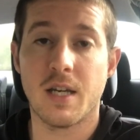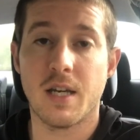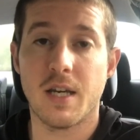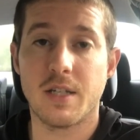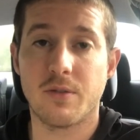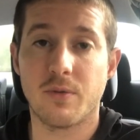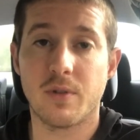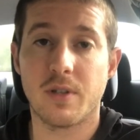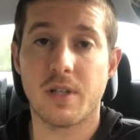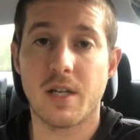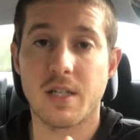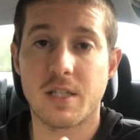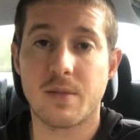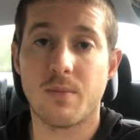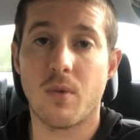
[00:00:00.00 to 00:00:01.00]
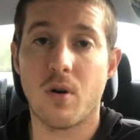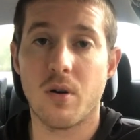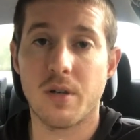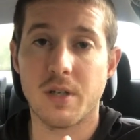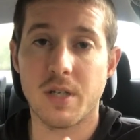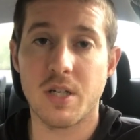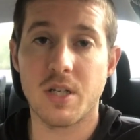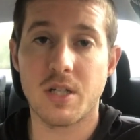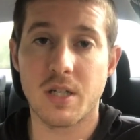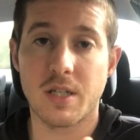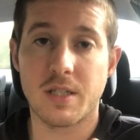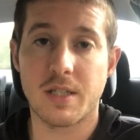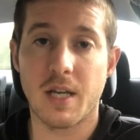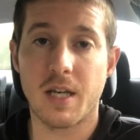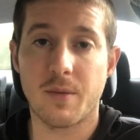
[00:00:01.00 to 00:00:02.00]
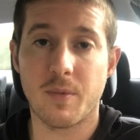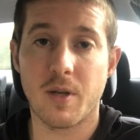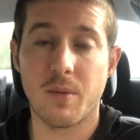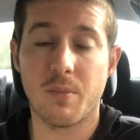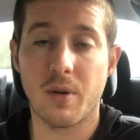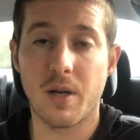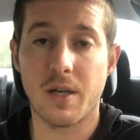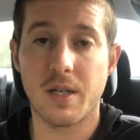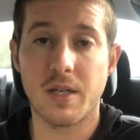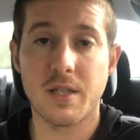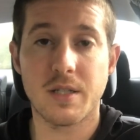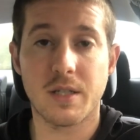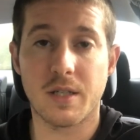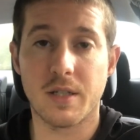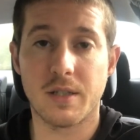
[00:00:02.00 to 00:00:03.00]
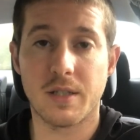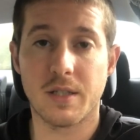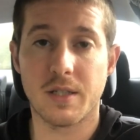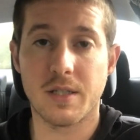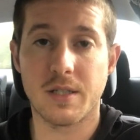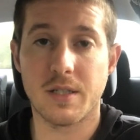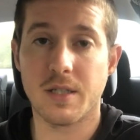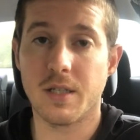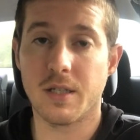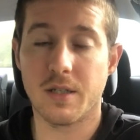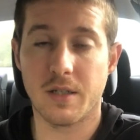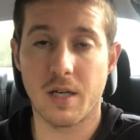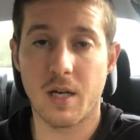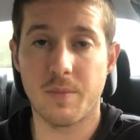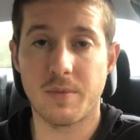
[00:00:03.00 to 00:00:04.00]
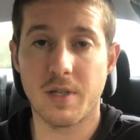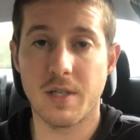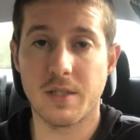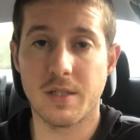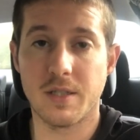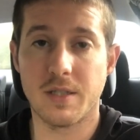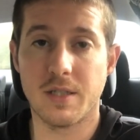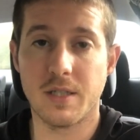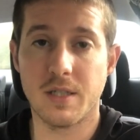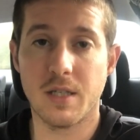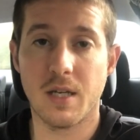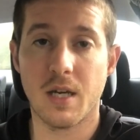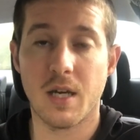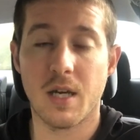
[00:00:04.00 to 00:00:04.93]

It's really a small niche segment, but it is a good thing to see, a good update to see.